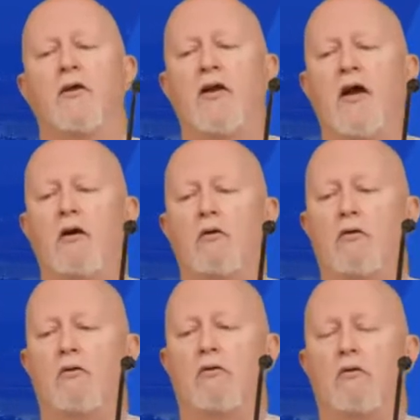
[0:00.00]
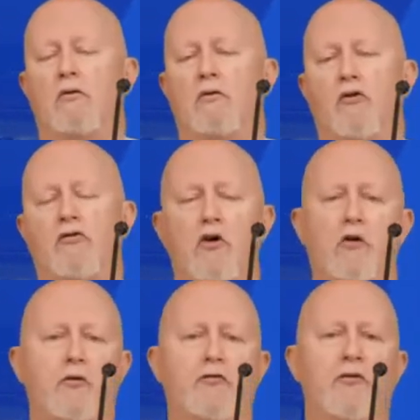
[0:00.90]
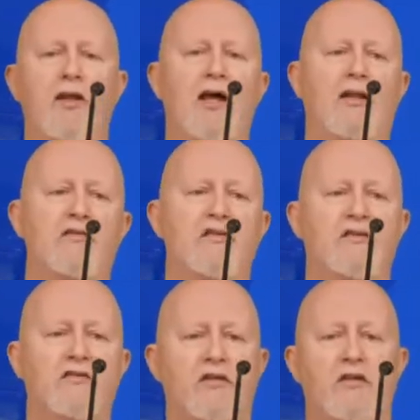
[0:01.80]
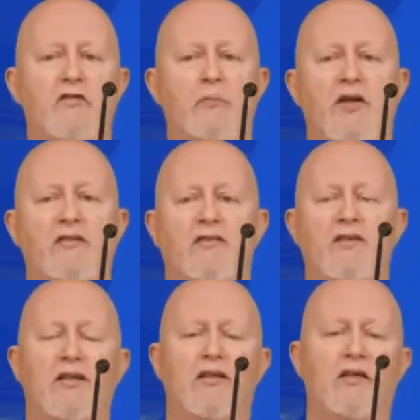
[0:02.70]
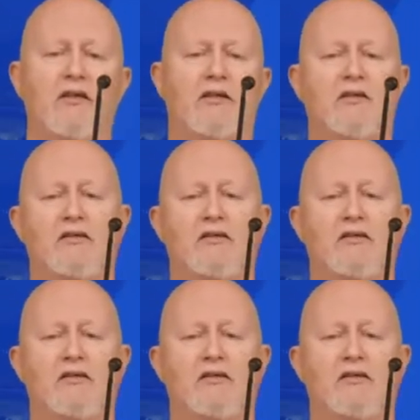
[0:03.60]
Now, the scope of analysis is basically